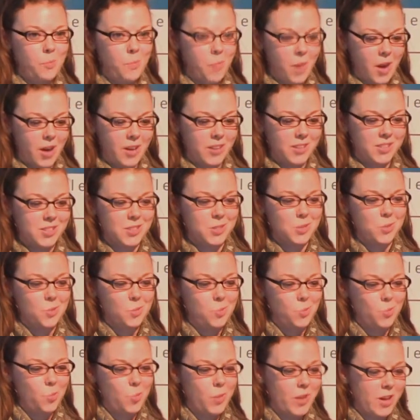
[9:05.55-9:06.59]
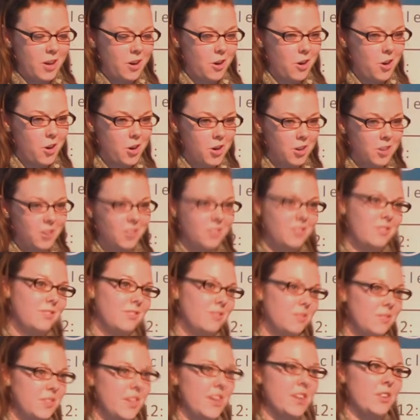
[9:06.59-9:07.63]
But we are all,
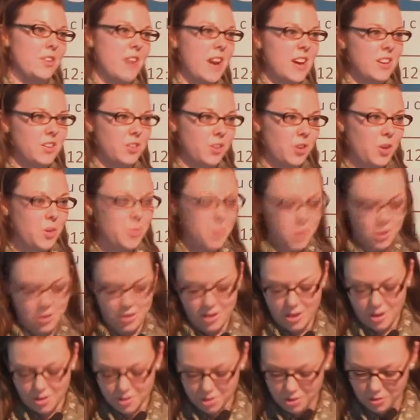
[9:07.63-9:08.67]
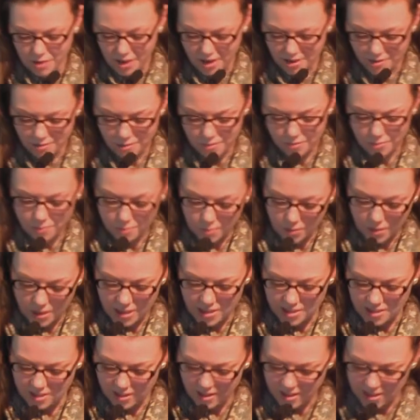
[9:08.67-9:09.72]
the international community also kind of
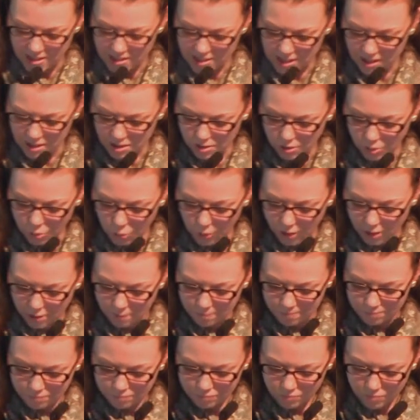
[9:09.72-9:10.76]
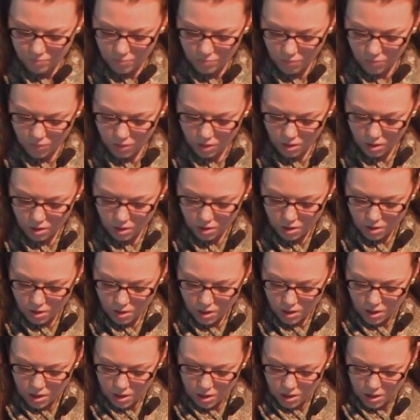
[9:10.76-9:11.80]
plays into that cycle as well.
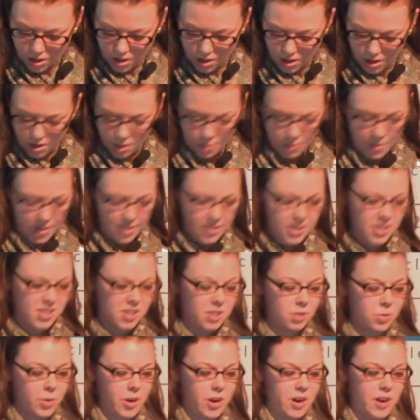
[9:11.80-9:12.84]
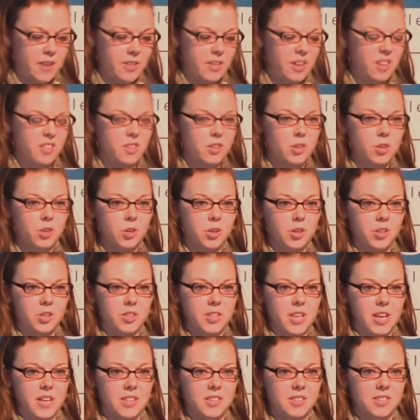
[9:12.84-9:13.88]
And this is where I think the nuclear
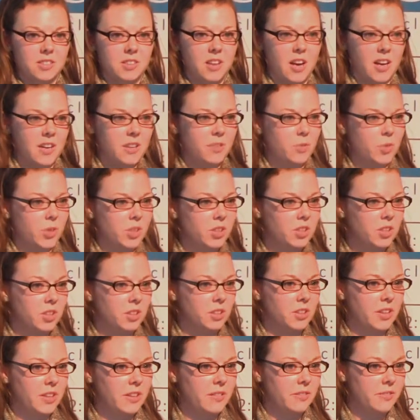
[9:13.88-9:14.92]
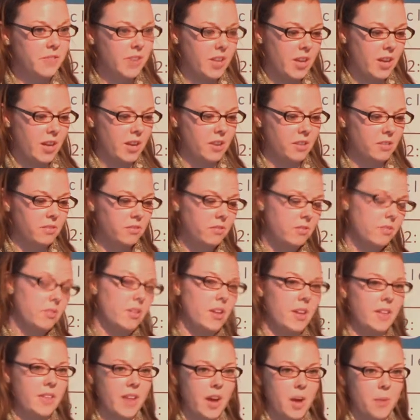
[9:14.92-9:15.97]
test kind of would clearly fit in
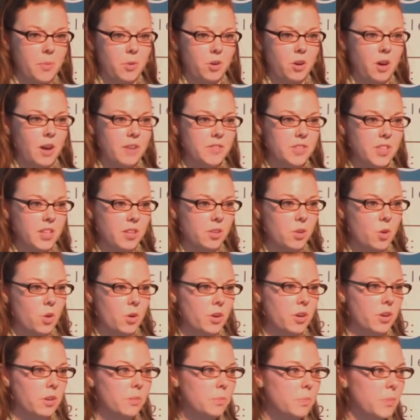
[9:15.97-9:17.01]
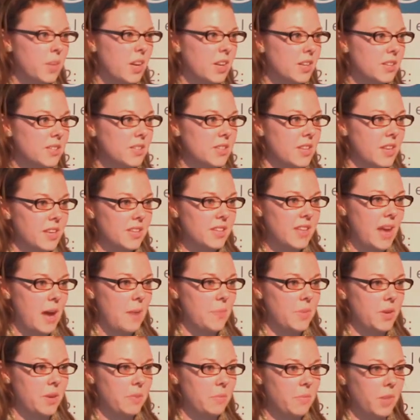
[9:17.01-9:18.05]
that upper left-hand corner. Because things
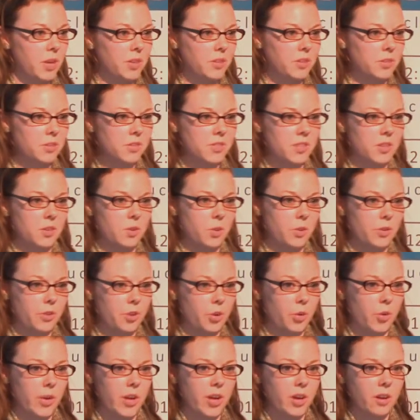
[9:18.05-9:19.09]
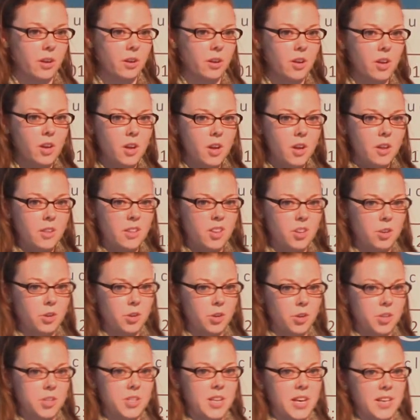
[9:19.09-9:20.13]
happen in bundles in North Korea, the
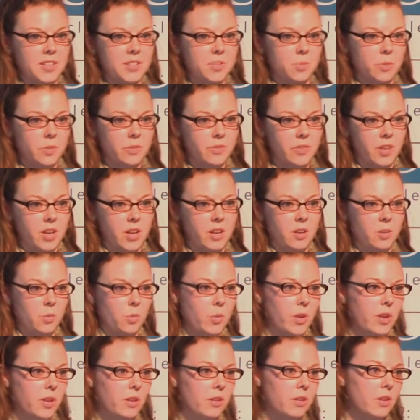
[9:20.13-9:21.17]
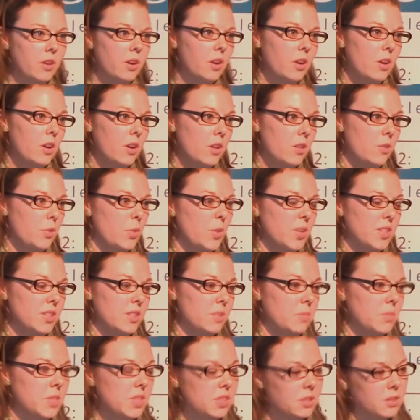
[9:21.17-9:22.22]
nuclear test would fit in with the
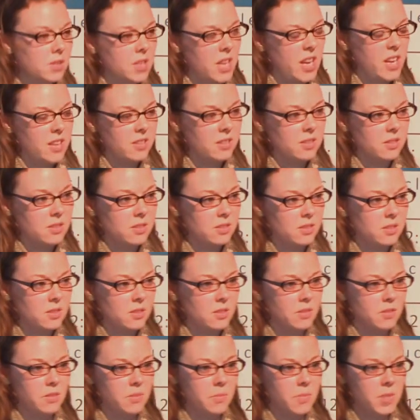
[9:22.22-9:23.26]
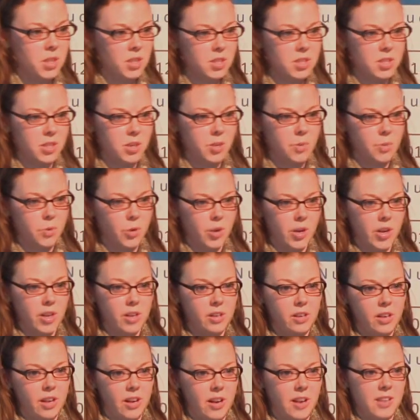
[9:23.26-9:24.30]
recent missile test, the military
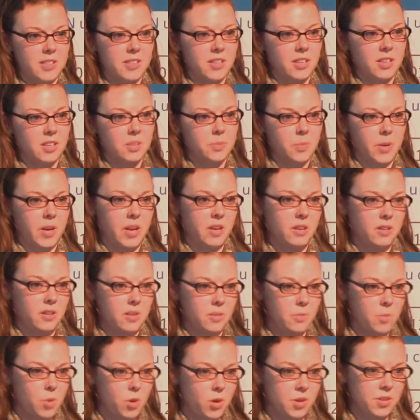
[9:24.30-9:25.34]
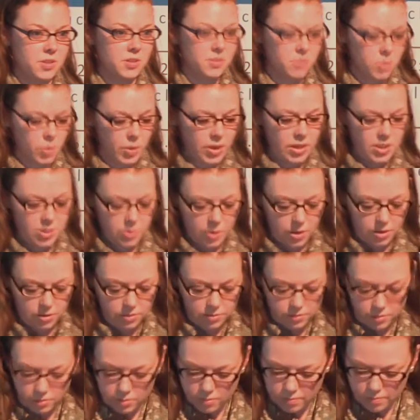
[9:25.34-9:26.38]
parade, and as I explained, the importance of 2012.
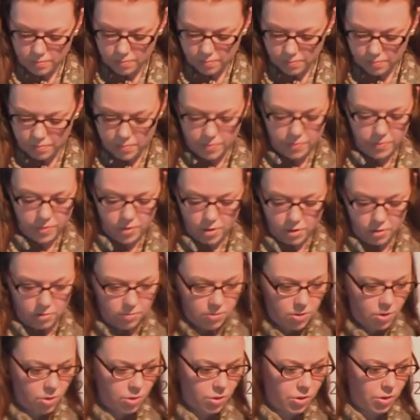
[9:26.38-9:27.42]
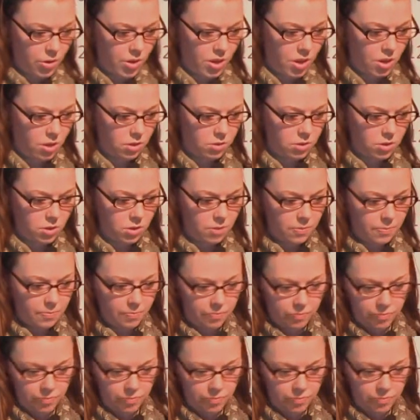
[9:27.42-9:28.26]
The North Korean culture.